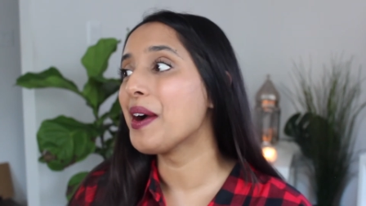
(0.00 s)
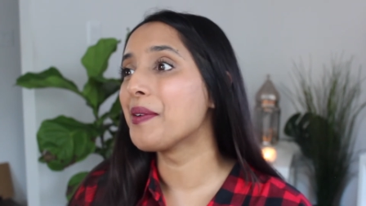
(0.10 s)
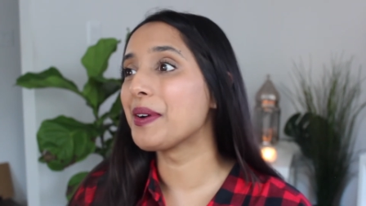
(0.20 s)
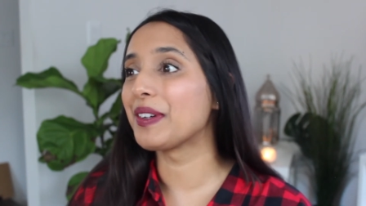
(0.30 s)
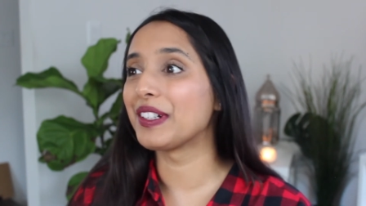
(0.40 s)

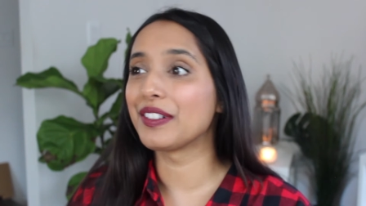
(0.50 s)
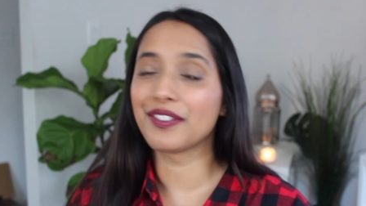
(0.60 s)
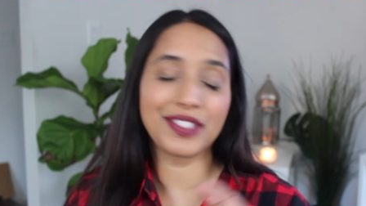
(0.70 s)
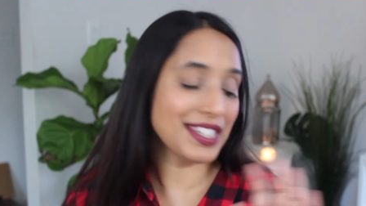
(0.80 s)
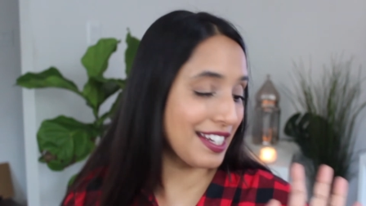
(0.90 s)
We were
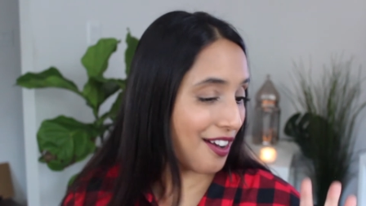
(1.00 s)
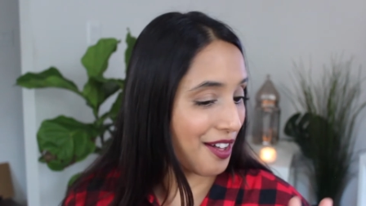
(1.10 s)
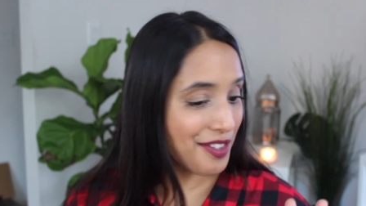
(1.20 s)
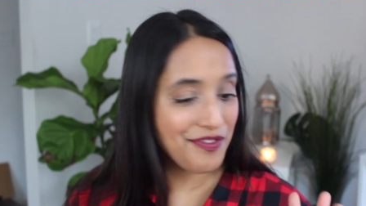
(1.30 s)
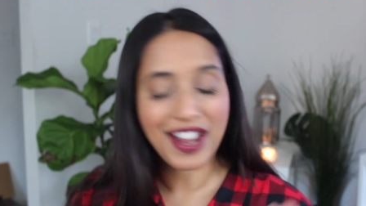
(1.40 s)
visiting
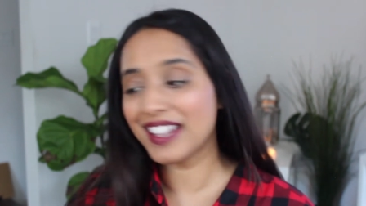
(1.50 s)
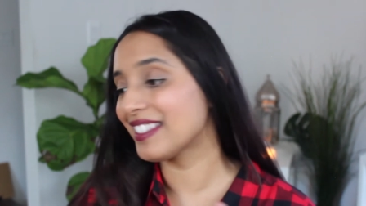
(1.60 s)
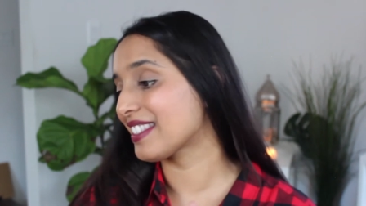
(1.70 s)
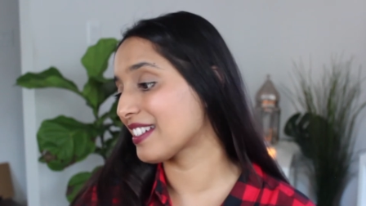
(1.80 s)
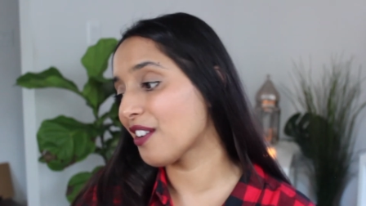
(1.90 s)
all the
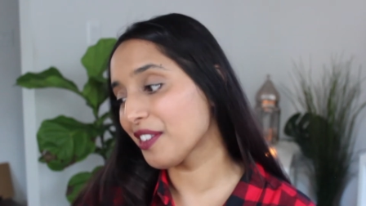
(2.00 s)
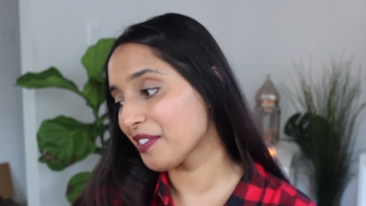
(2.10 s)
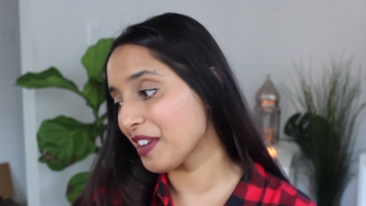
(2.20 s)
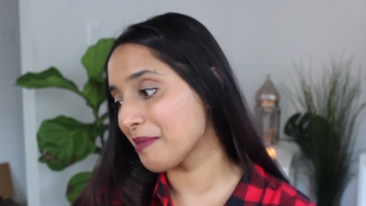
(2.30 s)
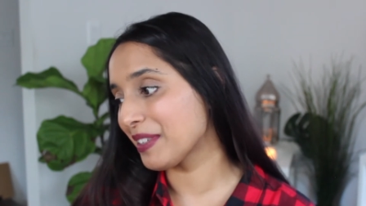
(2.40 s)
friends and all the
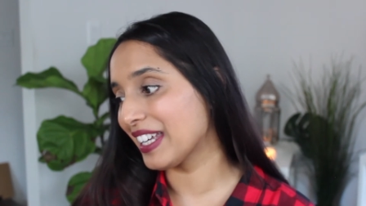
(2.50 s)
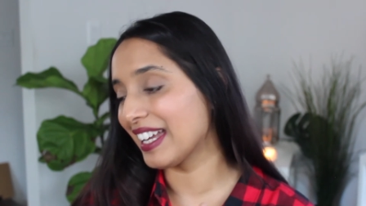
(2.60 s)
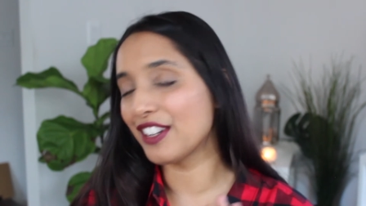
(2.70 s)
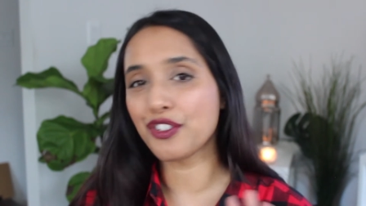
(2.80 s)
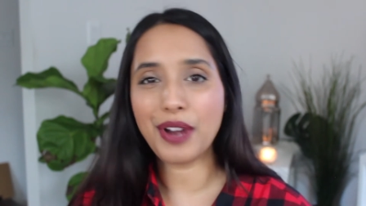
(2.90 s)
family
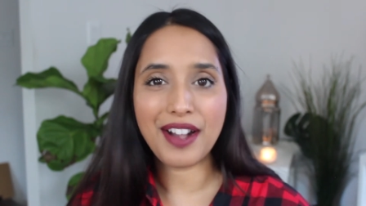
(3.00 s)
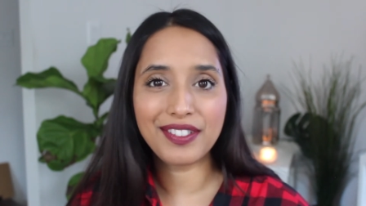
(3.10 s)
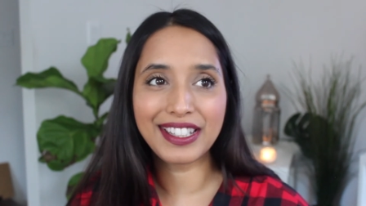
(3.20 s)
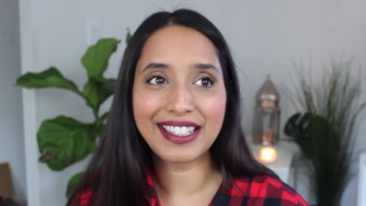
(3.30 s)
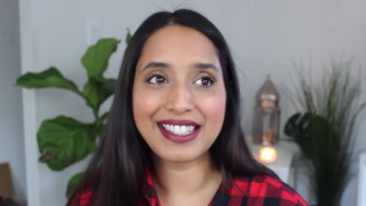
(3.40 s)
and
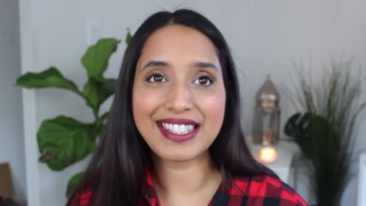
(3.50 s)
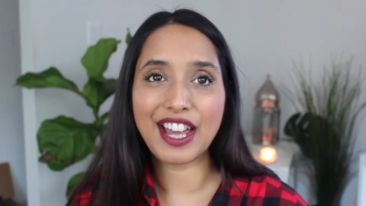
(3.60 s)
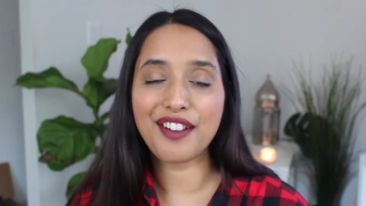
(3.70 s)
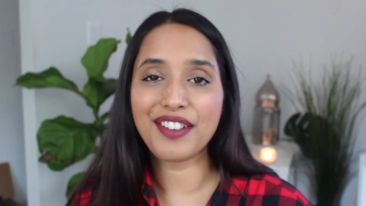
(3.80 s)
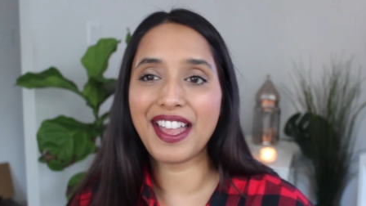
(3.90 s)
traveling and
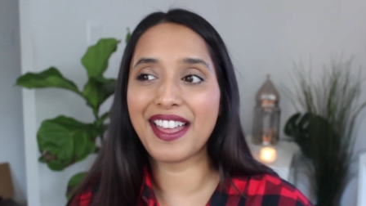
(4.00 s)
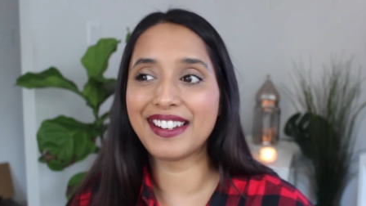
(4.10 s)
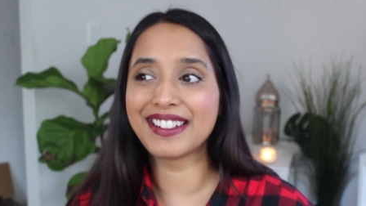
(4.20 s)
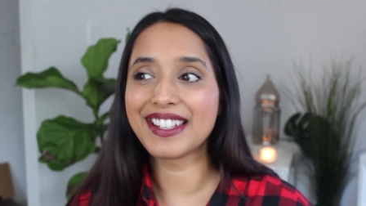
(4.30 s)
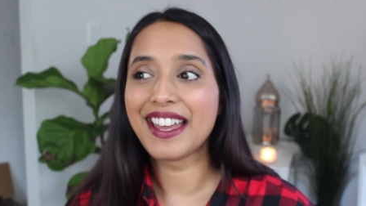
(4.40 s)
stuff.
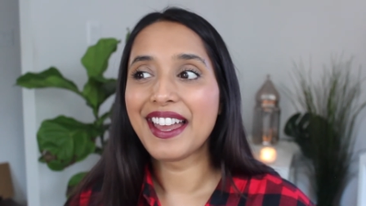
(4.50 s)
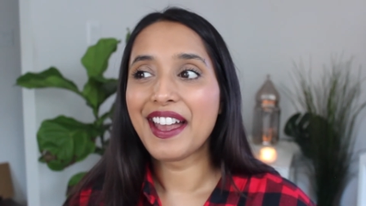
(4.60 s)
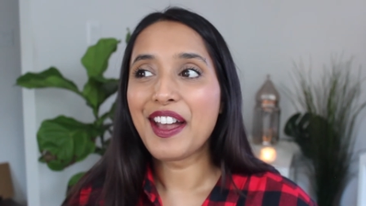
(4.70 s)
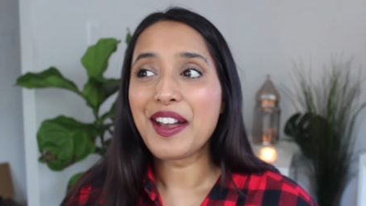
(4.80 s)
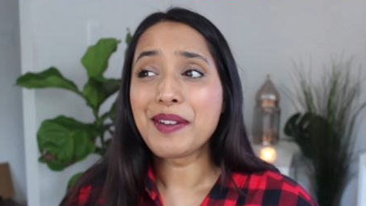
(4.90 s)
And
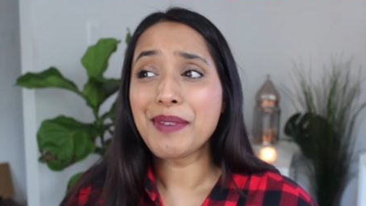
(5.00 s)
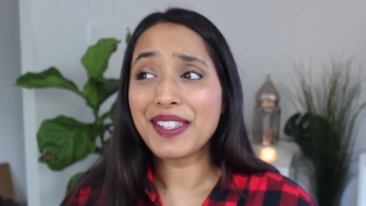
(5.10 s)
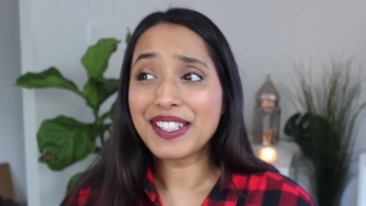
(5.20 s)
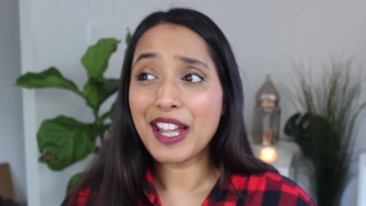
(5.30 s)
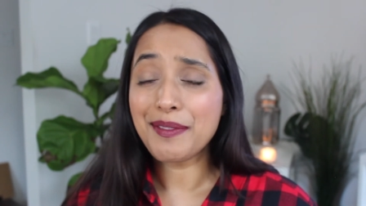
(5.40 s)

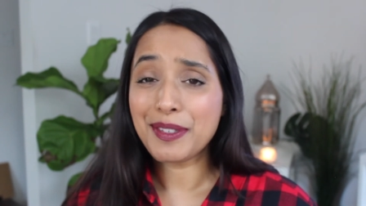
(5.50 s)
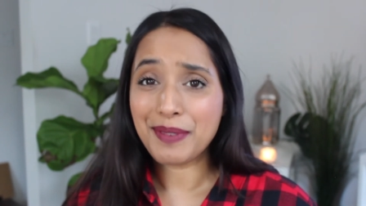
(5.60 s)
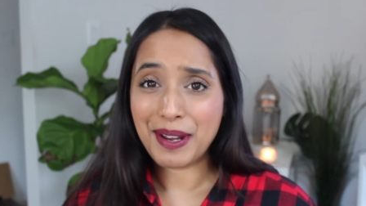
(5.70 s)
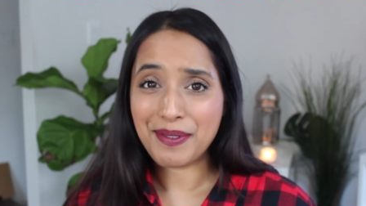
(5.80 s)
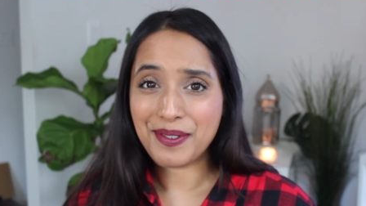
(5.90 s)
by the time
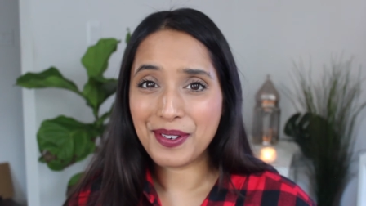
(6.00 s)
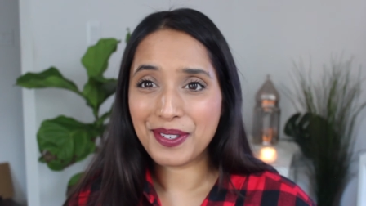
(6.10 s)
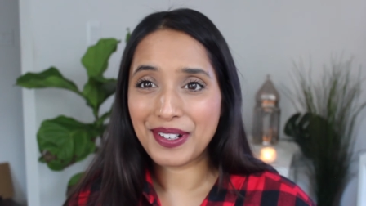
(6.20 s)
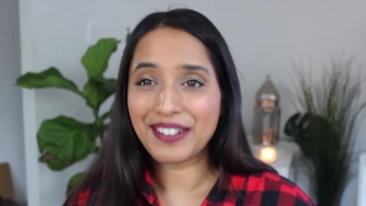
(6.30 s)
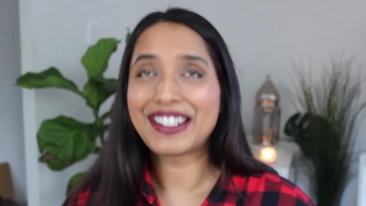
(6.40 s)
September rolls
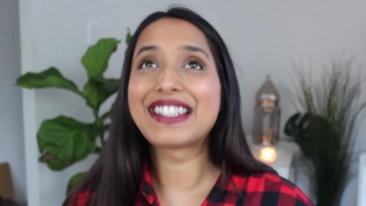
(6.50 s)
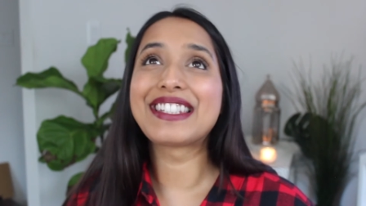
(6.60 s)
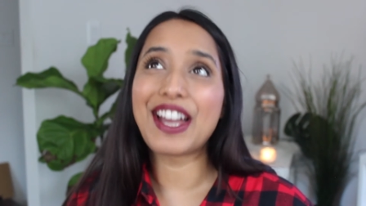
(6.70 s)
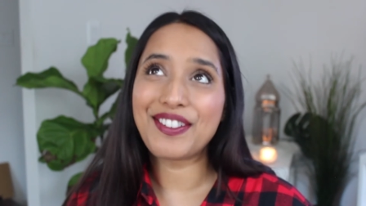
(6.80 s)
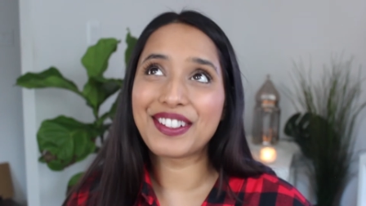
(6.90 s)
around, it's
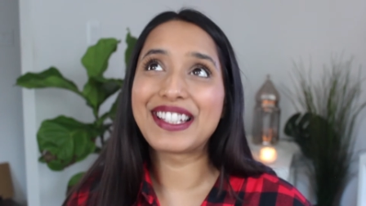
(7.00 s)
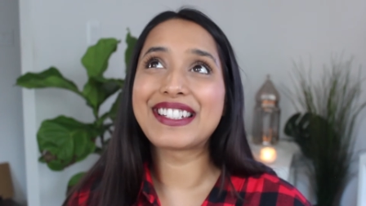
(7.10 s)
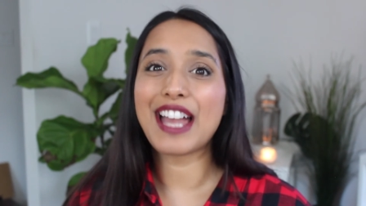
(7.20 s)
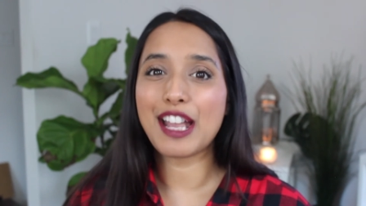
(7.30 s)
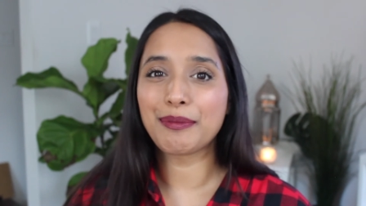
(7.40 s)
definitely
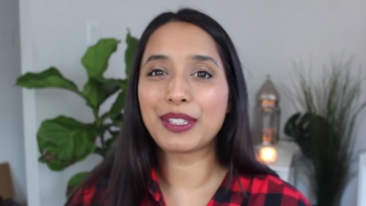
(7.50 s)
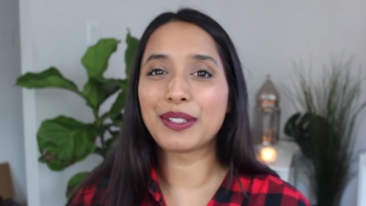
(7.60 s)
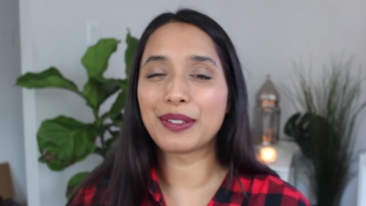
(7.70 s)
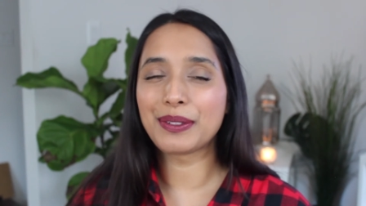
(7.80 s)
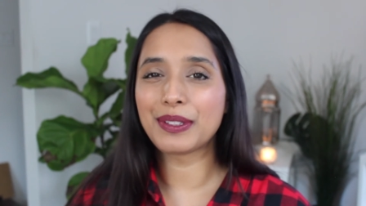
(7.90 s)
time
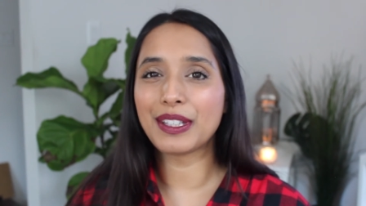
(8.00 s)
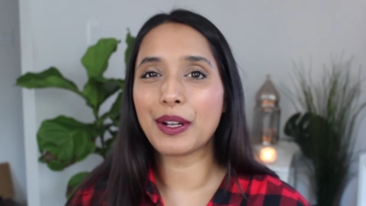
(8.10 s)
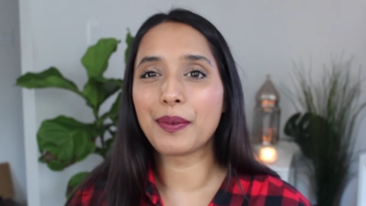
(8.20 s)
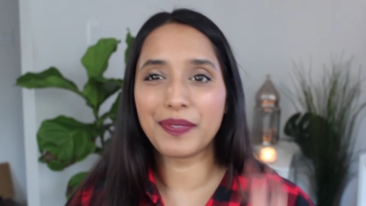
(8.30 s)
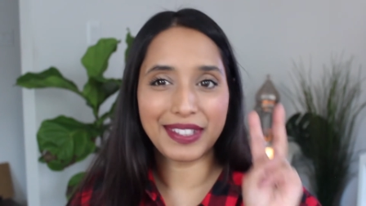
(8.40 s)
to,
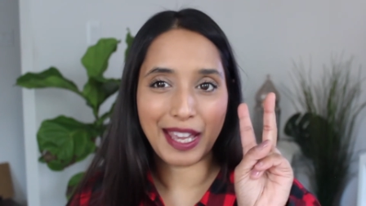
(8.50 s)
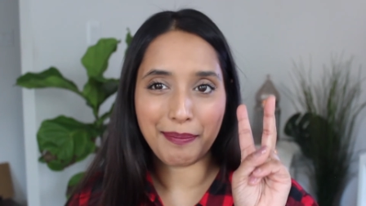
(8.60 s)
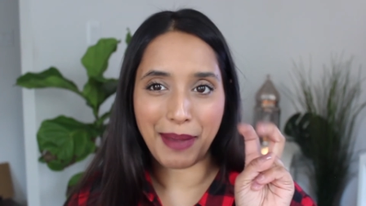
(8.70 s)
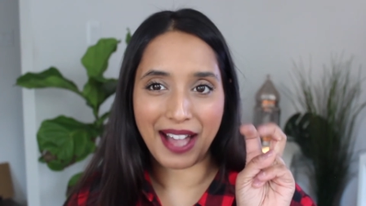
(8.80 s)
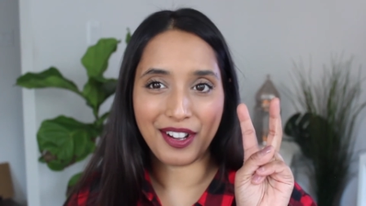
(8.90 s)

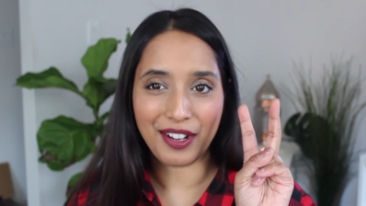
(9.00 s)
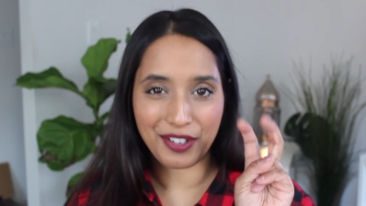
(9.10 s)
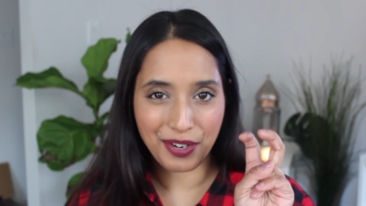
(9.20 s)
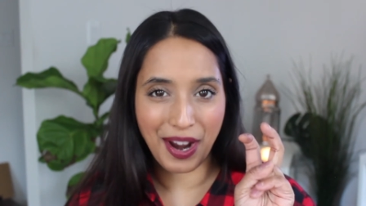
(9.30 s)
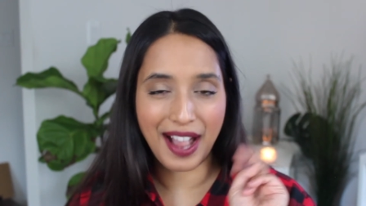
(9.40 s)
get back
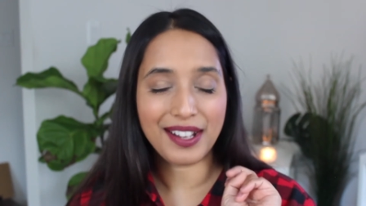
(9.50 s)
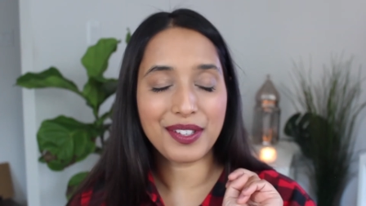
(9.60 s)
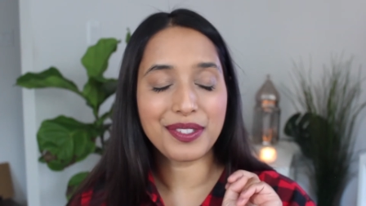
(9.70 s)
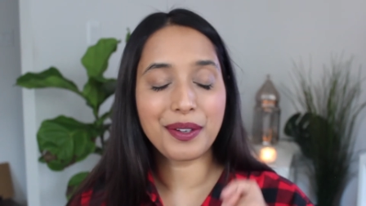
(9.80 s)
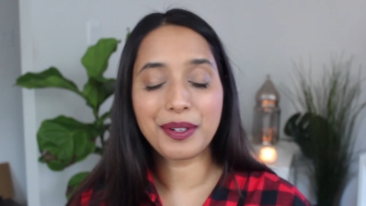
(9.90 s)
on
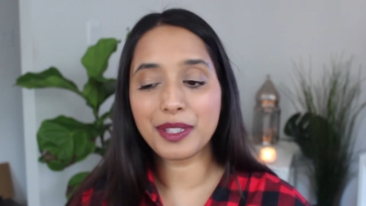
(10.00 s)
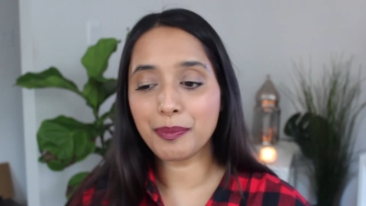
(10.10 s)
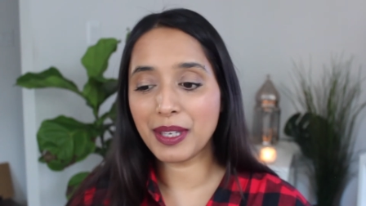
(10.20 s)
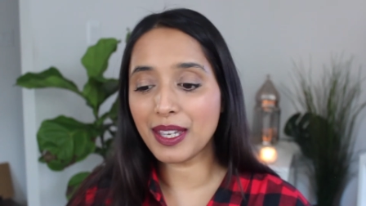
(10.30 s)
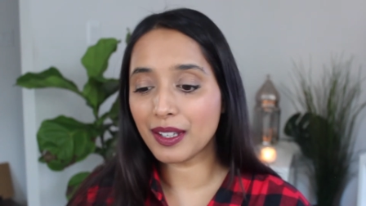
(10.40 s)
track, so to
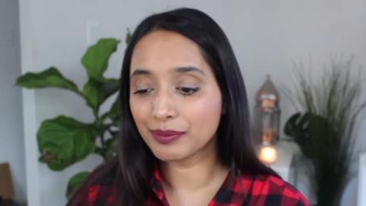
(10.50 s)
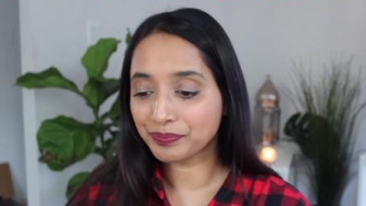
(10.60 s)
speak.